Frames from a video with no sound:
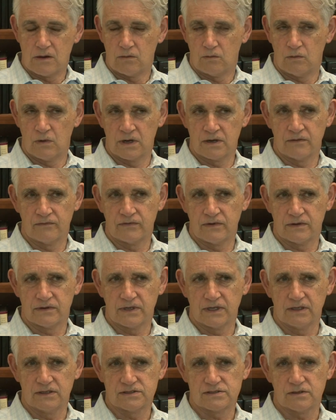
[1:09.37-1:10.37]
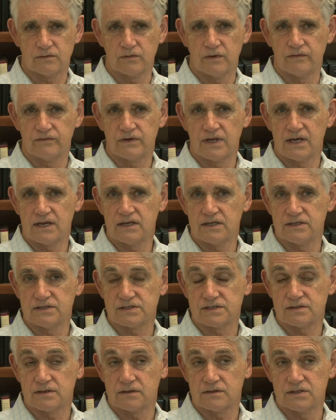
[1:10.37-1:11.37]
One of the things that we've done
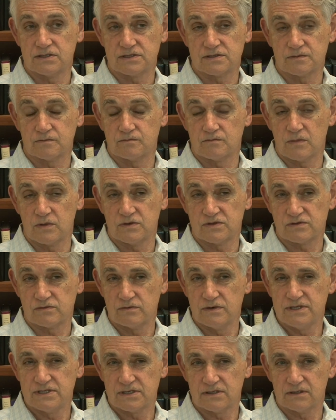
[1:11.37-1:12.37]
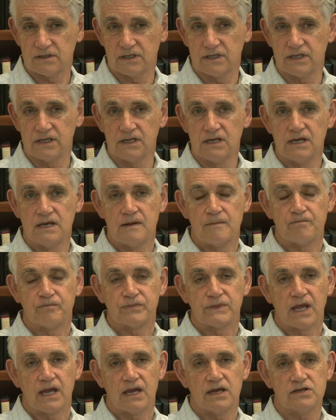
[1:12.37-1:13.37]
is just most recently
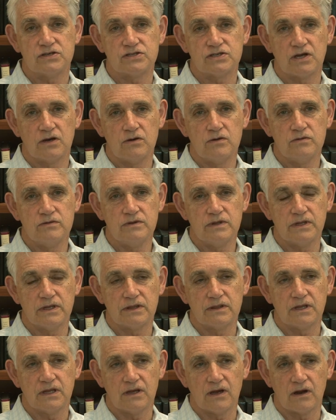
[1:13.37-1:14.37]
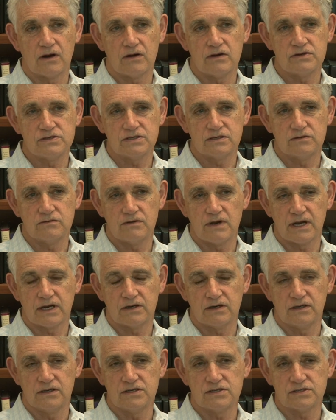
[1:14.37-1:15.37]
has shown that the origin
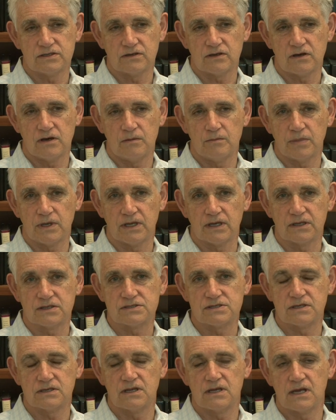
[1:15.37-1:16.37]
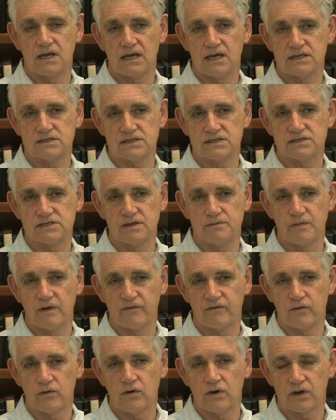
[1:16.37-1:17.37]
recognition complex, as I said
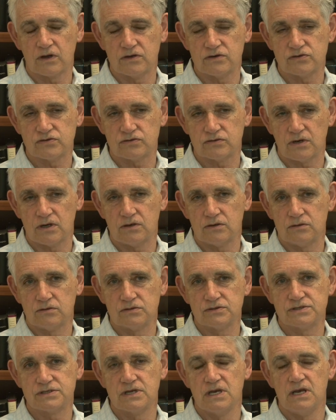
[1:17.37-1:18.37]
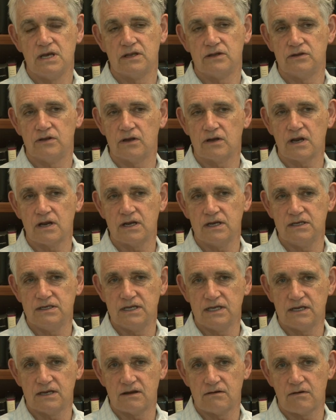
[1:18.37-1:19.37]
before, controls not only
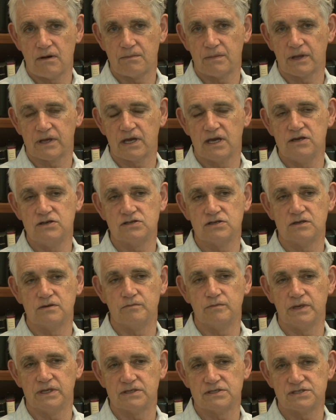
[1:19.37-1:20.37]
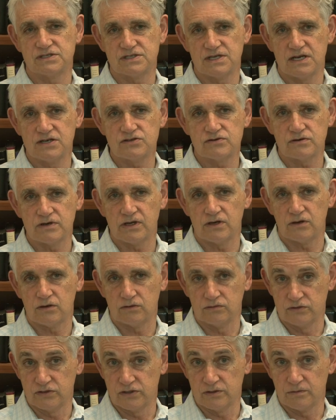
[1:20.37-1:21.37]
DNA replication but
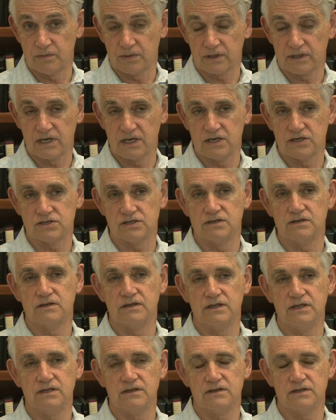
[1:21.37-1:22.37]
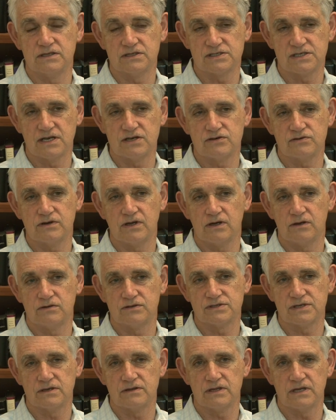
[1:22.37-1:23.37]
centriole duplication. The
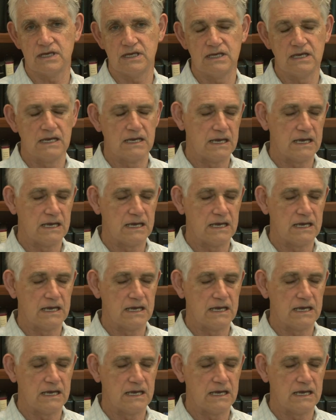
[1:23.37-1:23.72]
centrioles are the